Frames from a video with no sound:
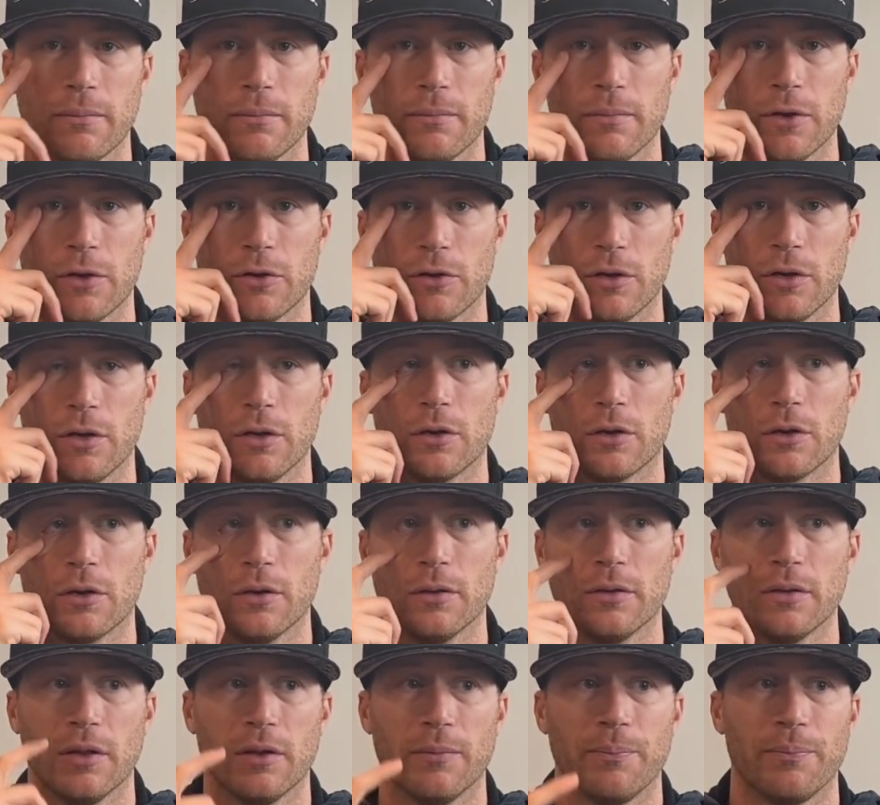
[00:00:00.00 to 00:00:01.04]
You're, you're,
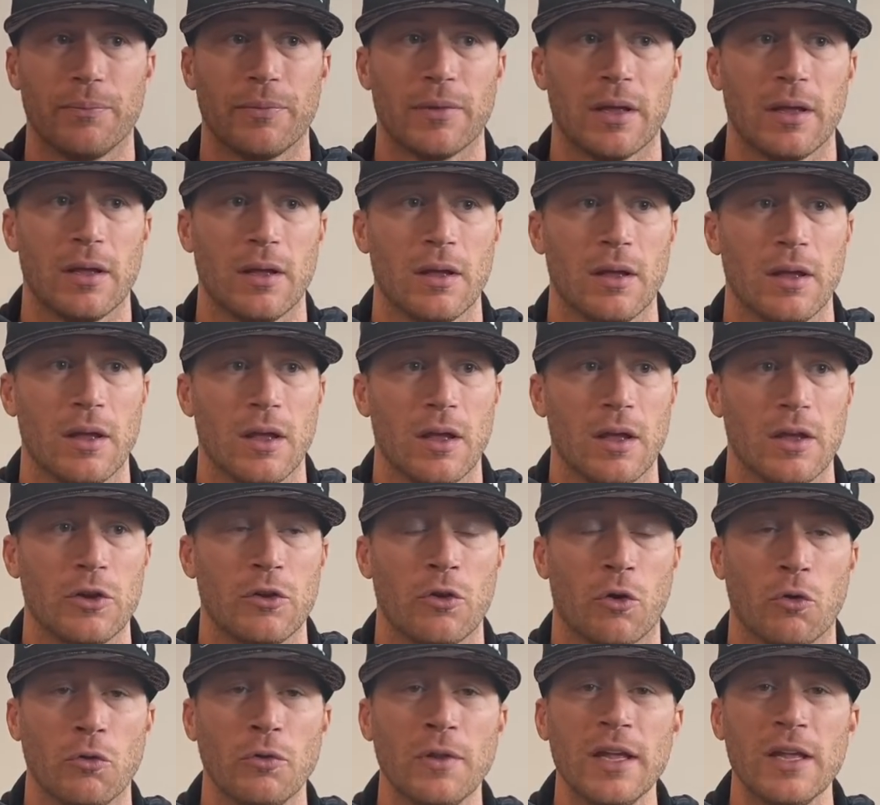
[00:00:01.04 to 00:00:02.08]

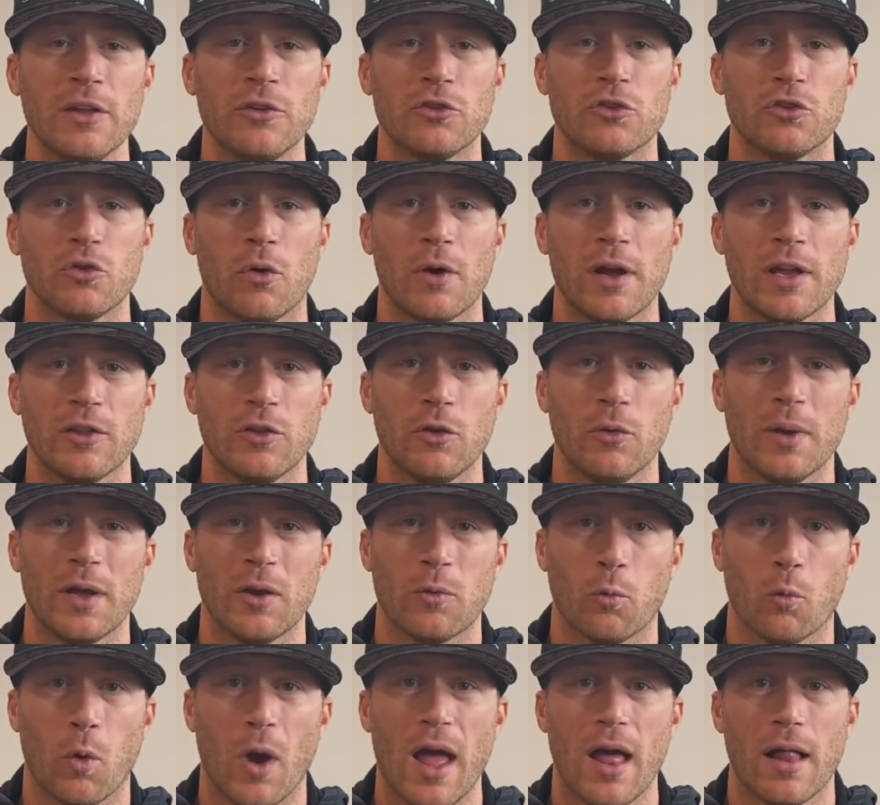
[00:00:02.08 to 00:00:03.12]
you're only enjoying
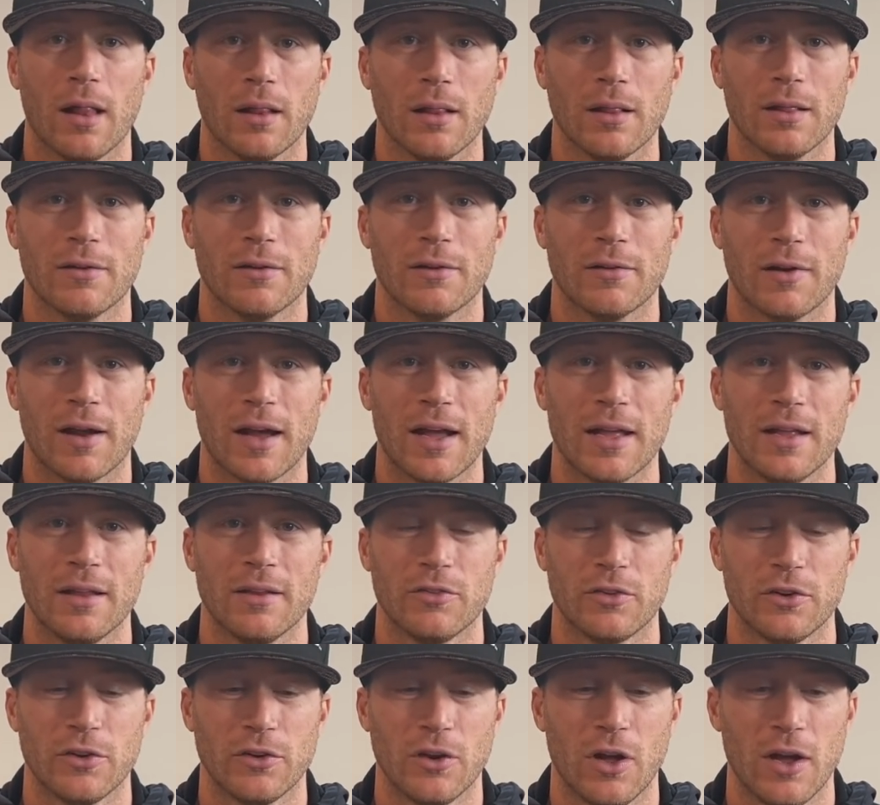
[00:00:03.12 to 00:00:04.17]
doing well, right?
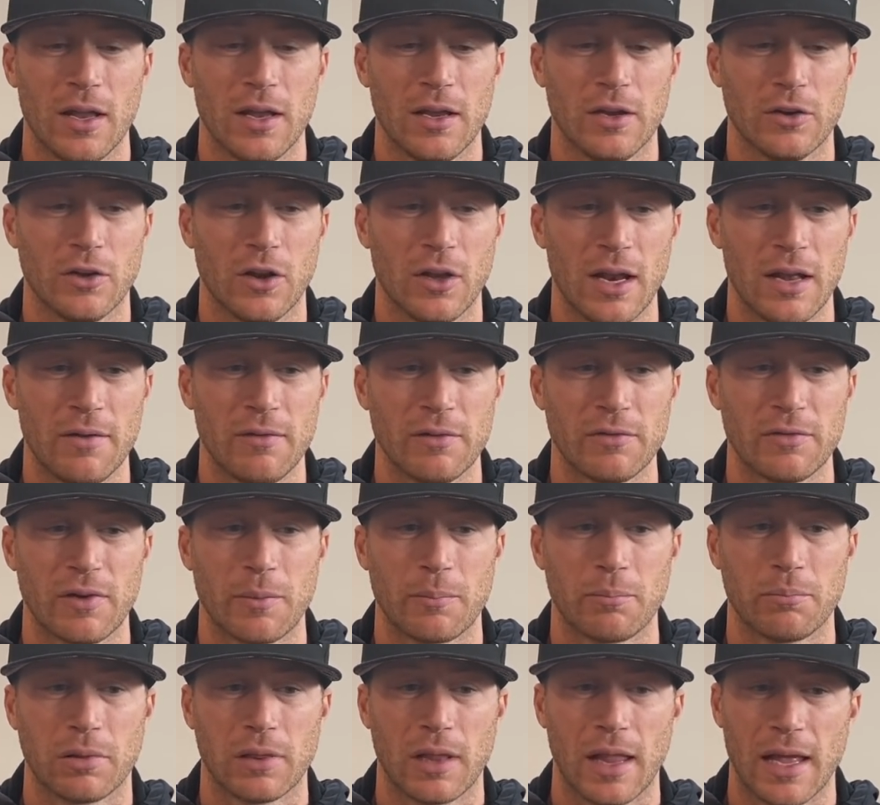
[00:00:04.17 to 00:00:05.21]
So you're not, you're not having fun
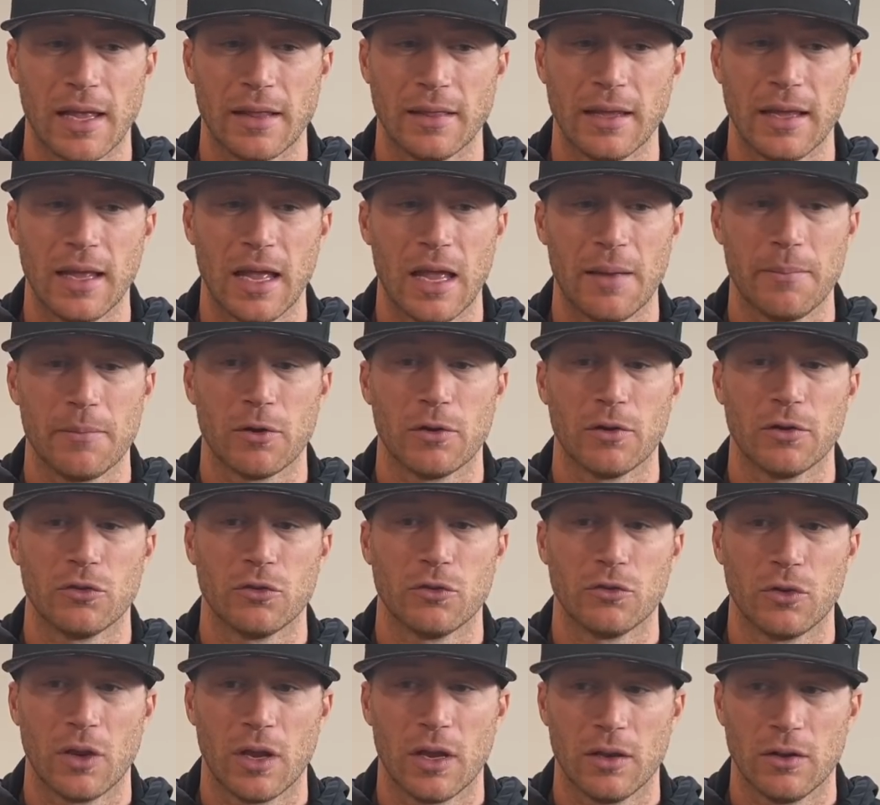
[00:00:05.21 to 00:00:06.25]
playing the game. You're,
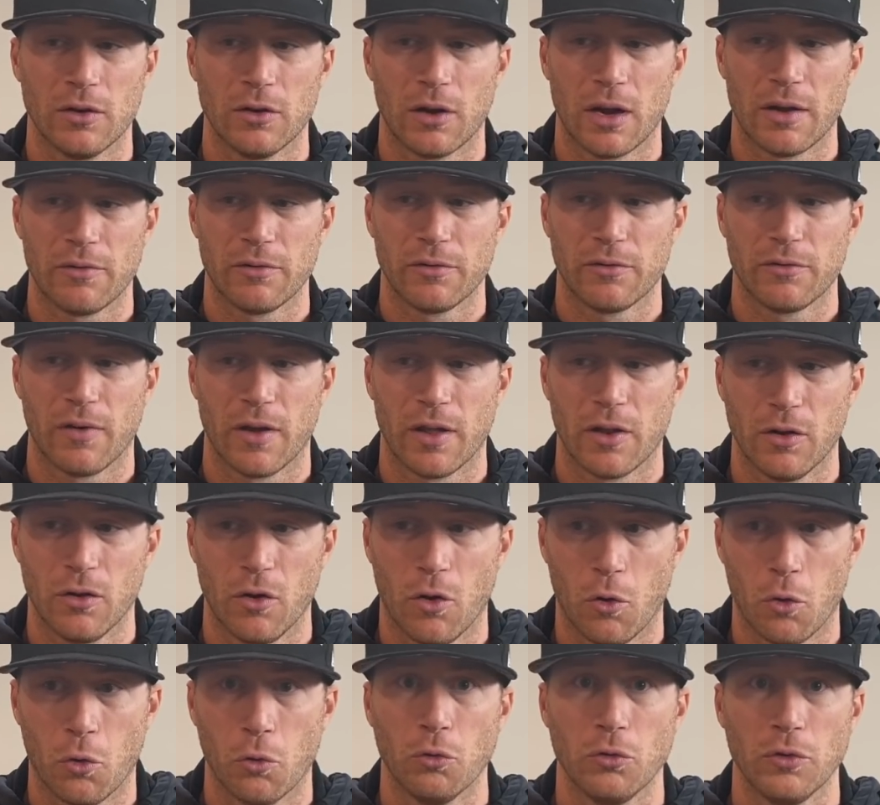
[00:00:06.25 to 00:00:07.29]
in, you're having fun
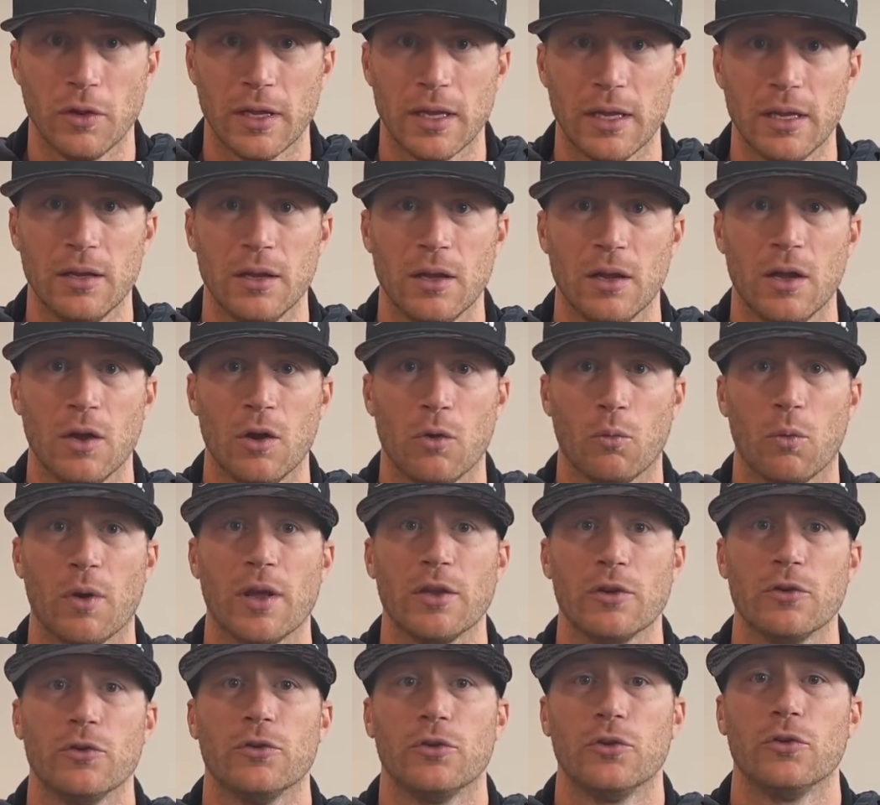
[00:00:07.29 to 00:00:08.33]
only when
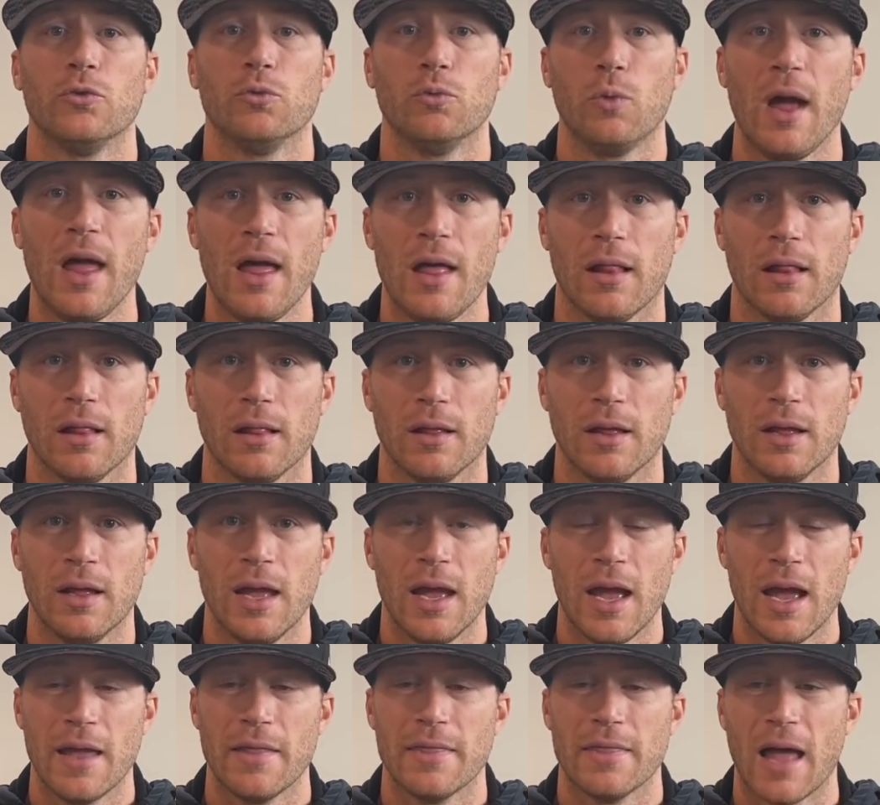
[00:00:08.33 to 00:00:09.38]
you do well.
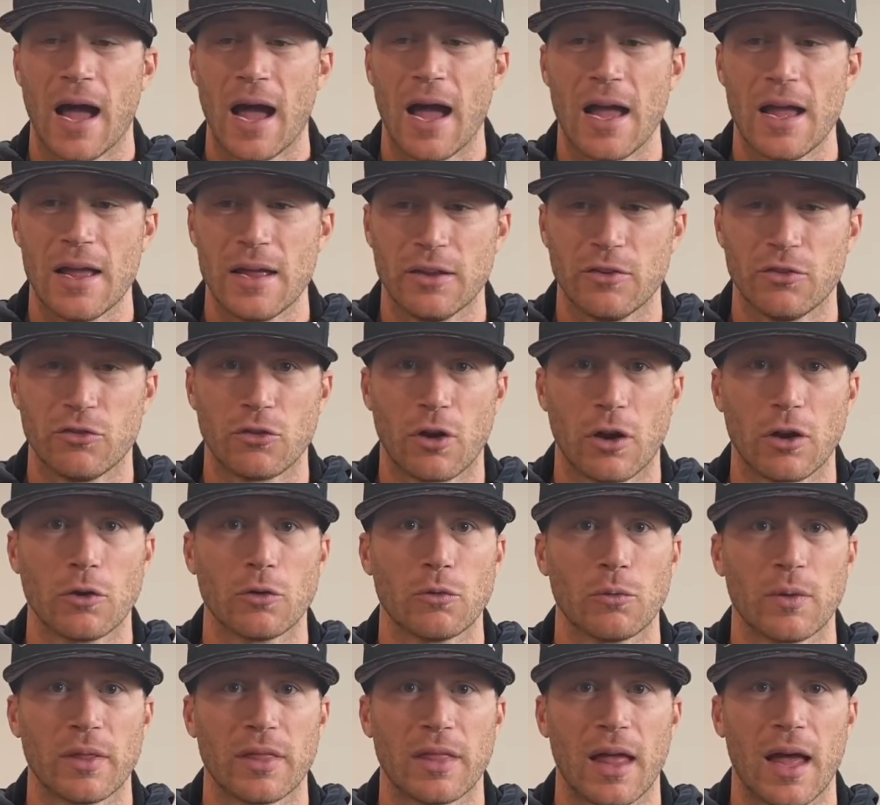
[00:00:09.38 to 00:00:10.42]
And I
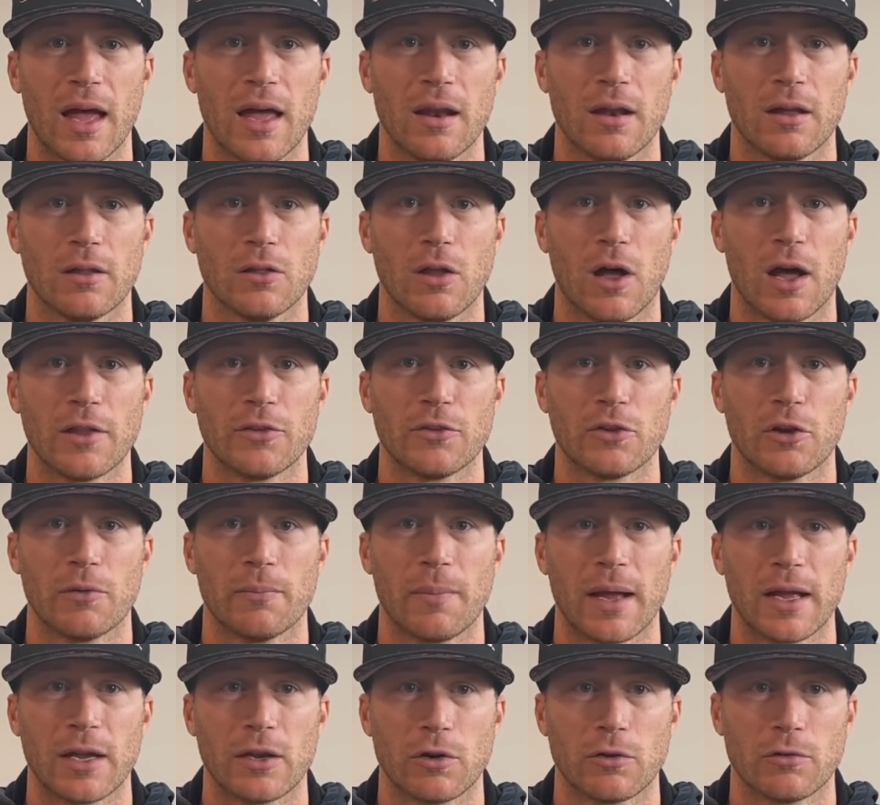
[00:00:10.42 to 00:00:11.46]
struggled with that a lot during
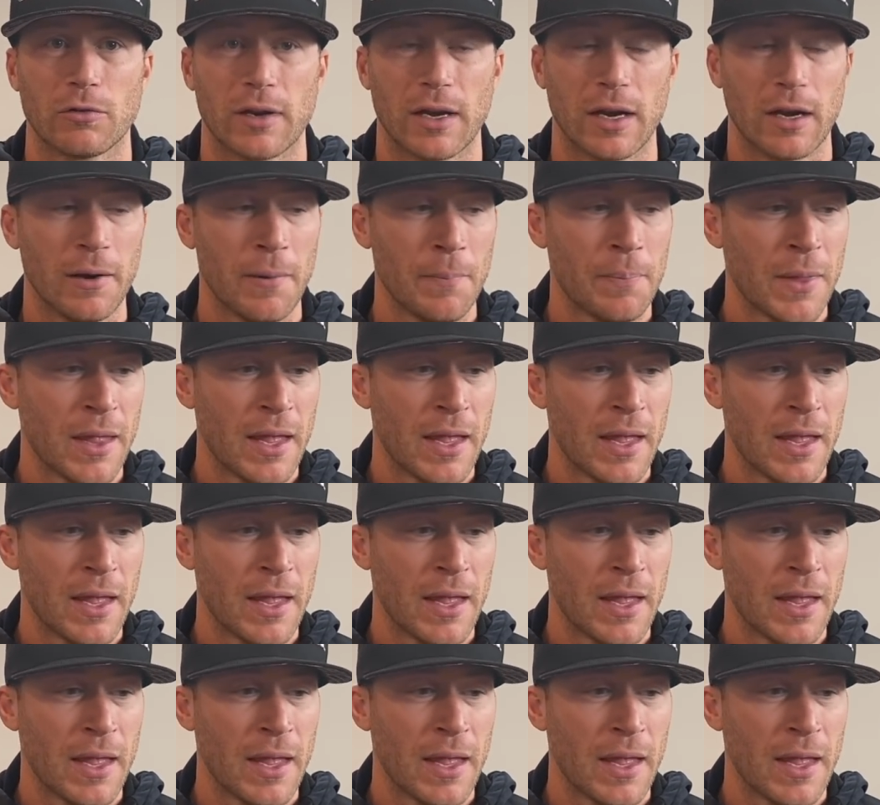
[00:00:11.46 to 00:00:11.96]
my career.